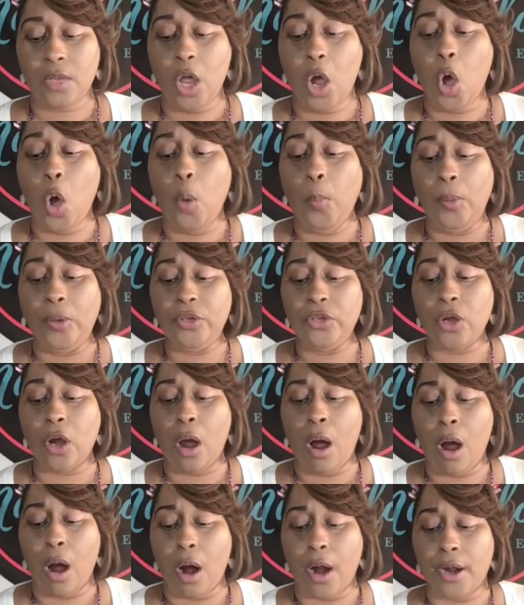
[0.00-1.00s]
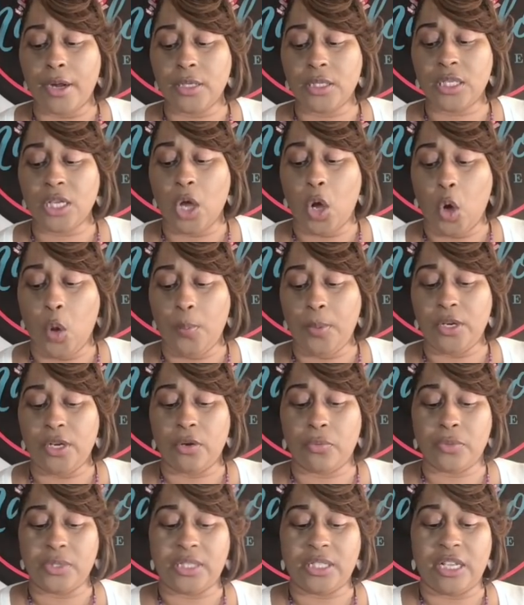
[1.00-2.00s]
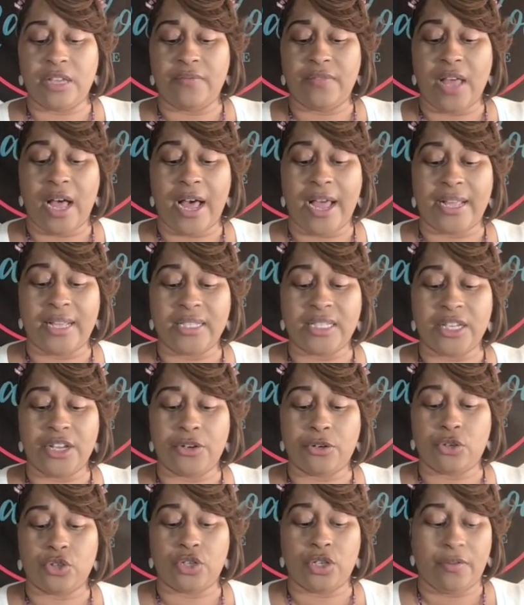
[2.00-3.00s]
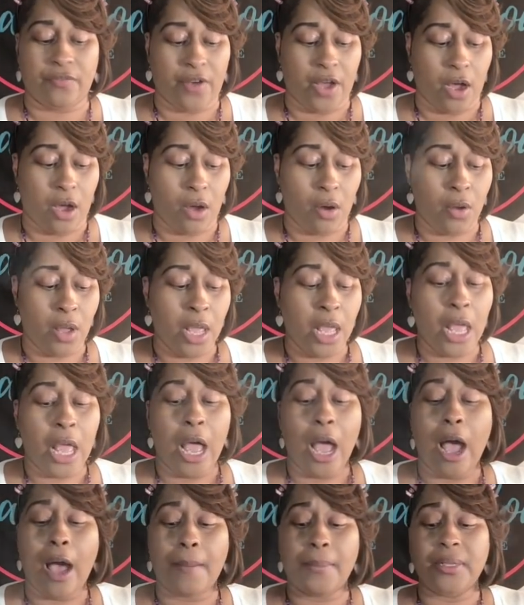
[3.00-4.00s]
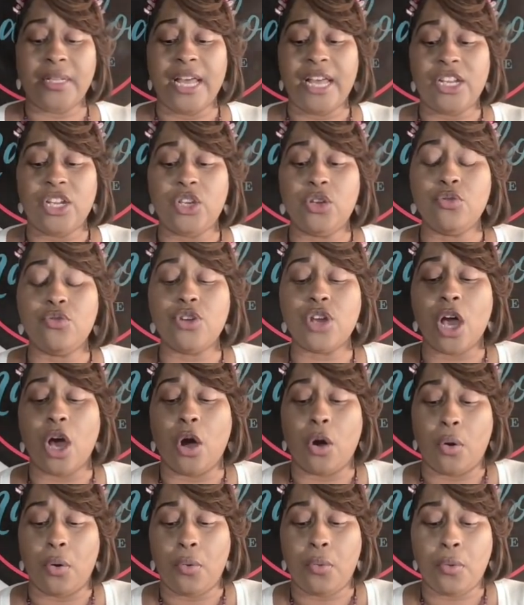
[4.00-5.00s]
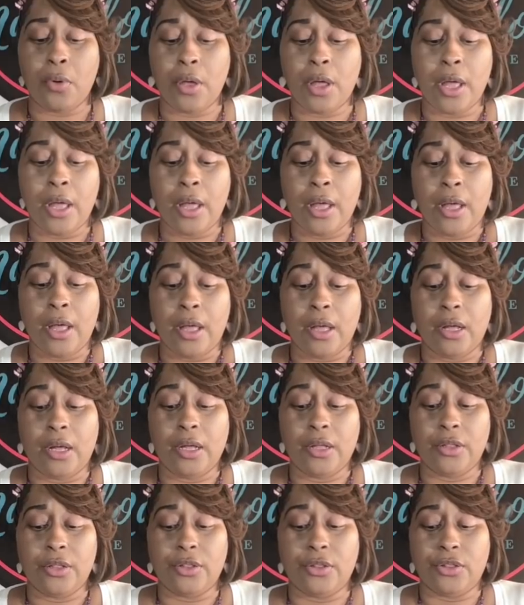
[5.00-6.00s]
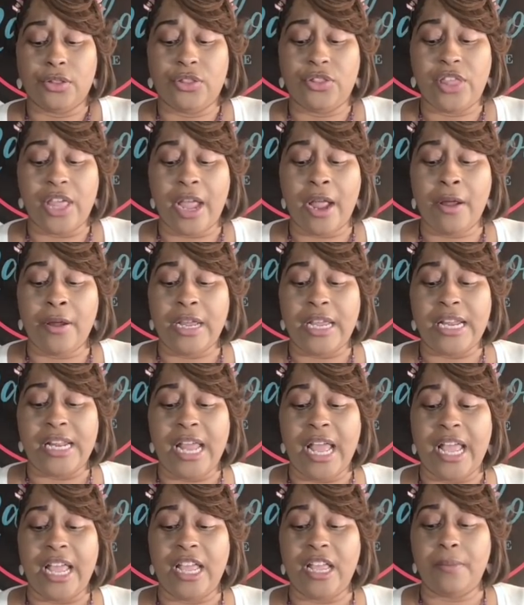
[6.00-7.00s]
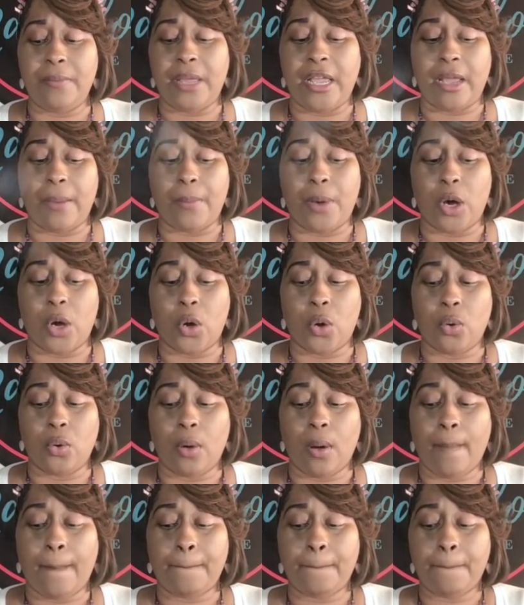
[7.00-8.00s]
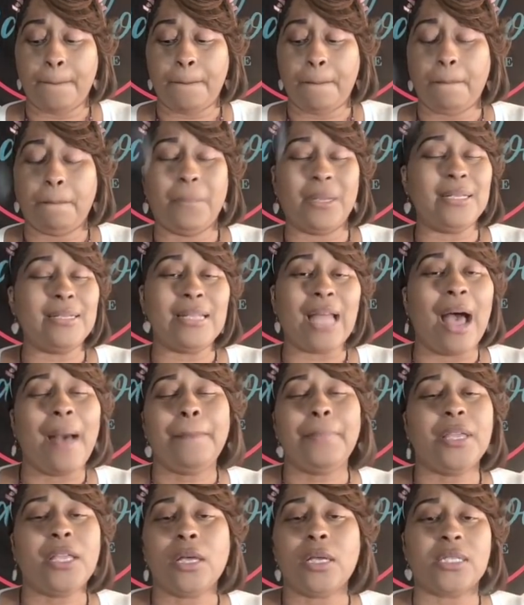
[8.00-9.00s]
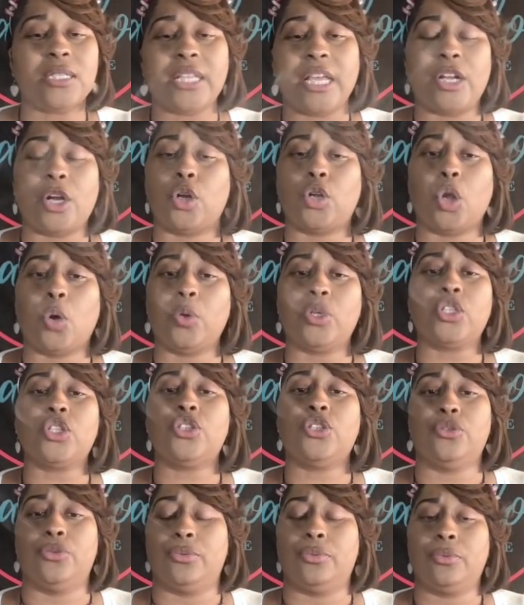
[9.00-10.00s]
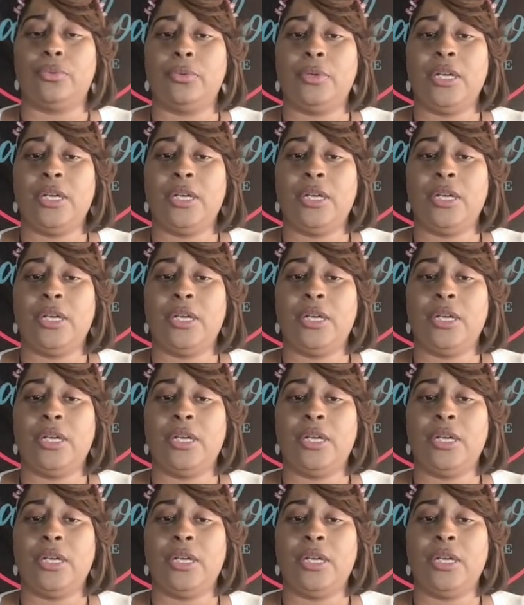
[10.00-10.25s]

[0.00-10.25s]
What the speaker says: Open your heart to open and receive the highest energy of all. I'm letting you know they're in hangman mode, but not because they don't know what to do.